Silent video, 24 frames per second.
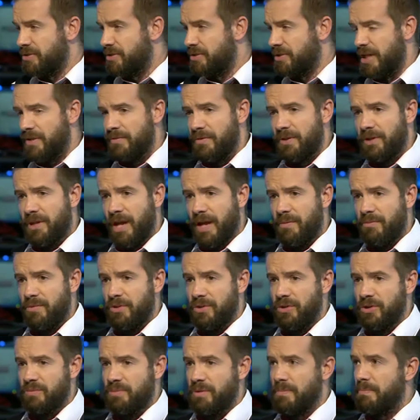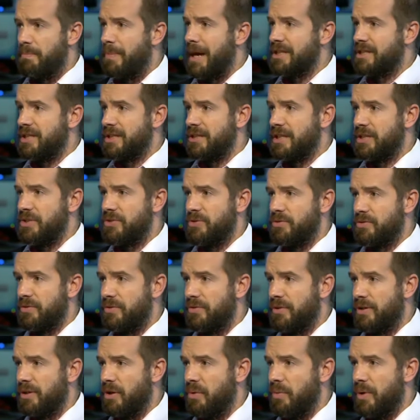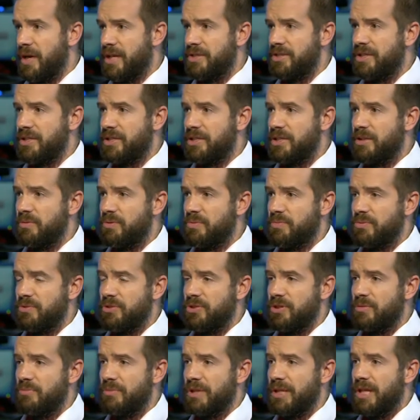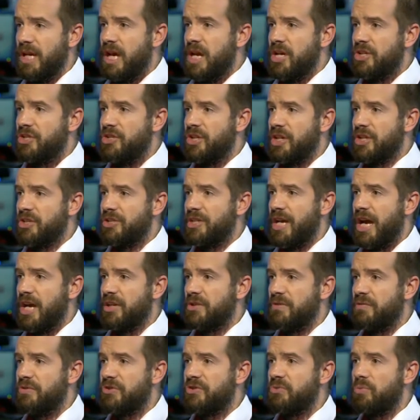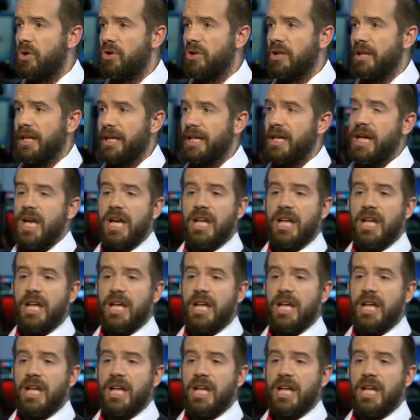And David Cameron, who's been batting this sort of thing away since he was presumably just out of swaddling,